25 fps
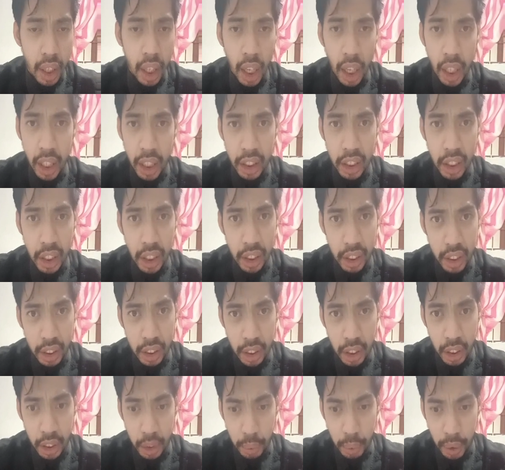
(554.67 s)
it, it,
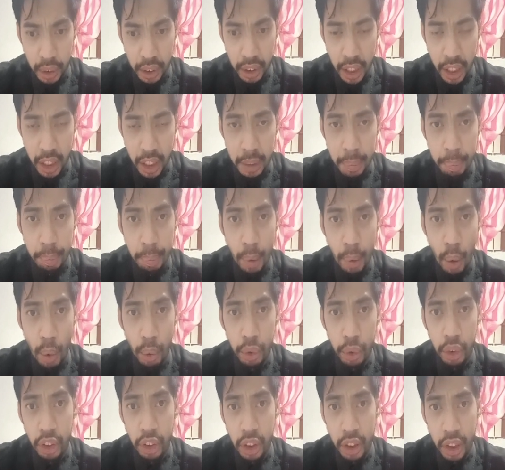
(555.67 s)
it was an
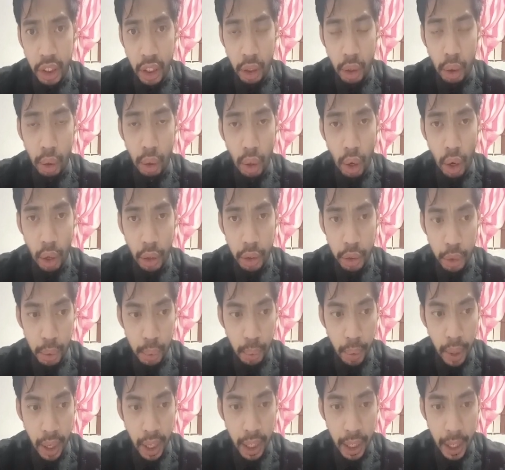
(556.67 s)
explosion in a glorious
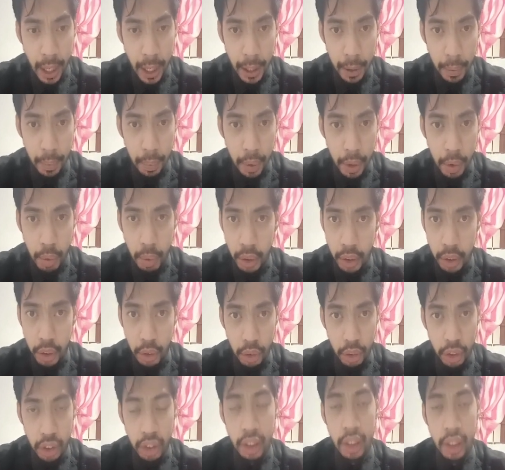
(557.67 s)
way and we were
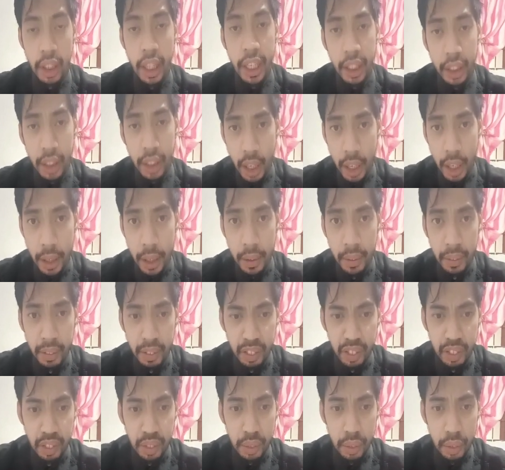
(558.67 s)
translated
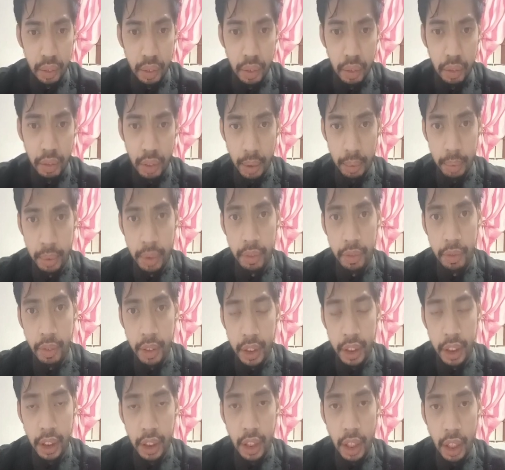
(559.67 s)
from the
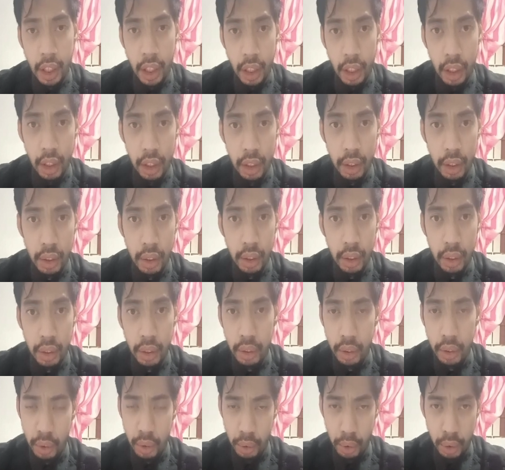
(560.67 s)
physical
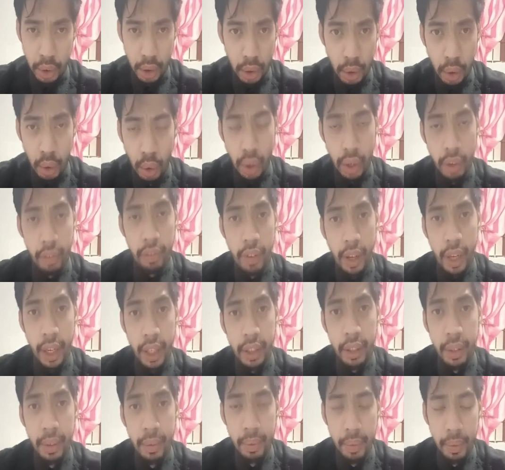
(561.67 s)
to the
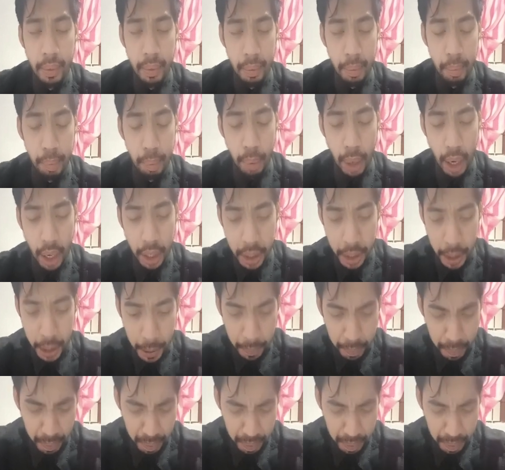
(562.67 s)
glorified body